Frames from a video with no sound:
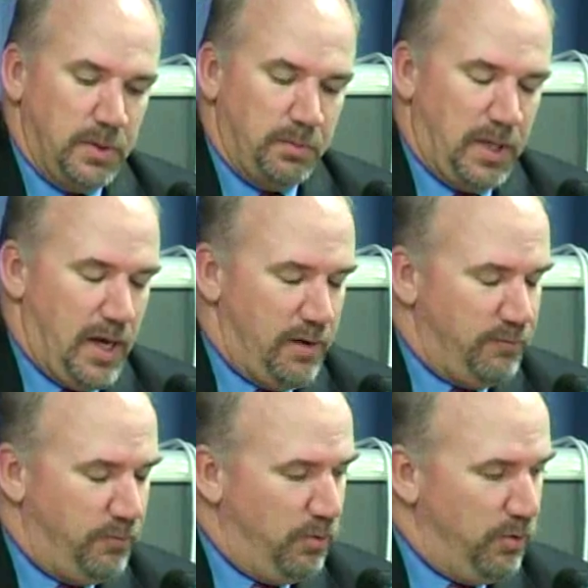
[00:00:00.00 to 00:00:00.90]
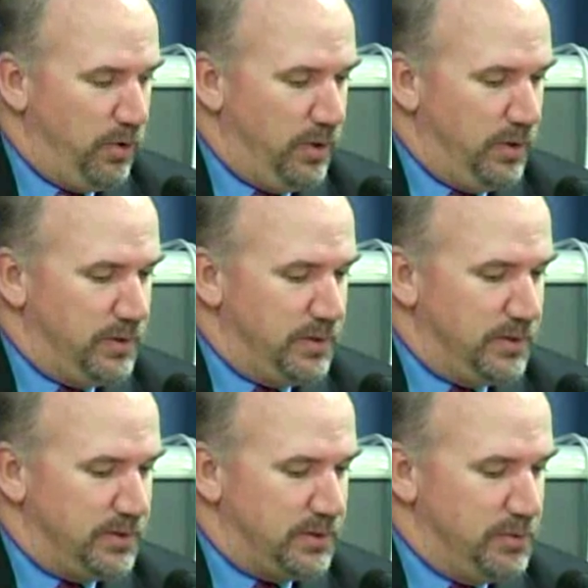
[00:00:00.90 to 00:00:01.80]
applied for
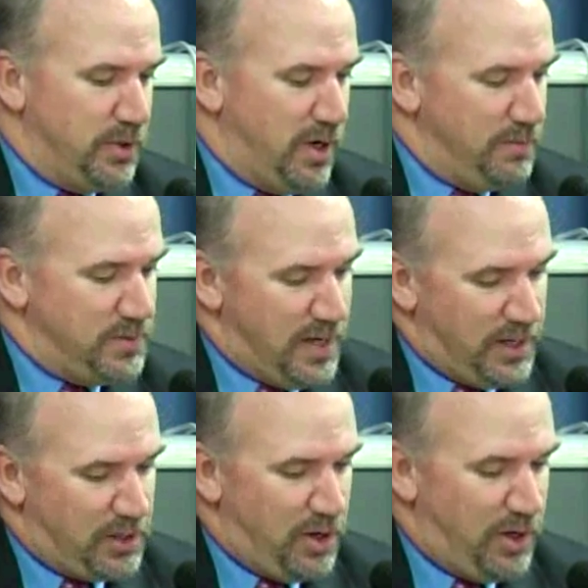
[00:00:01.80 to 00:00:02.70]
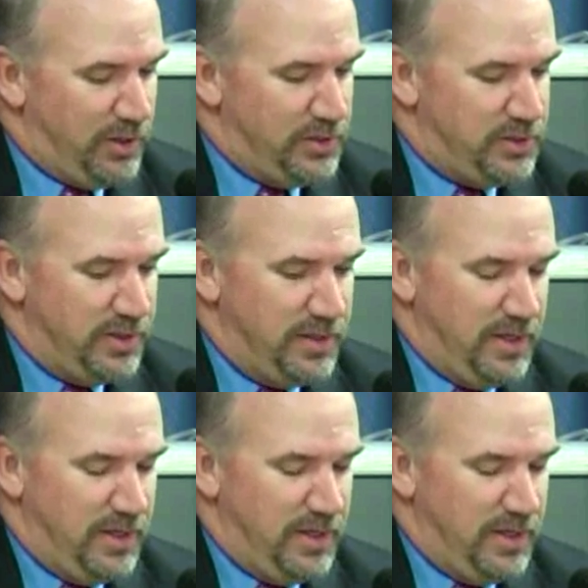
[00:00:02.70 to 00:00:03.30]
some jobs out of college